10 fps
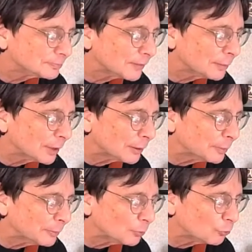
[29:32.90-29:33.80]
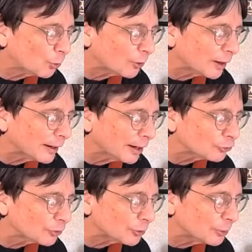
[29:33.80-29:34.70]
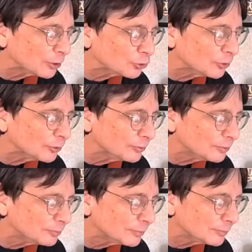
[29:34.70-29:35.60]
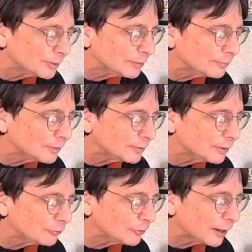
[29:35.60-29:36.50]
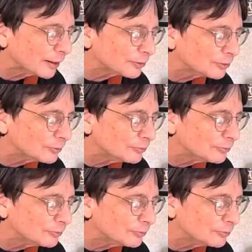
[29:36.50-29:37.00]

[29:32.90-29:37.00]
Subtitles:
It might have been before I asked the question, in fact.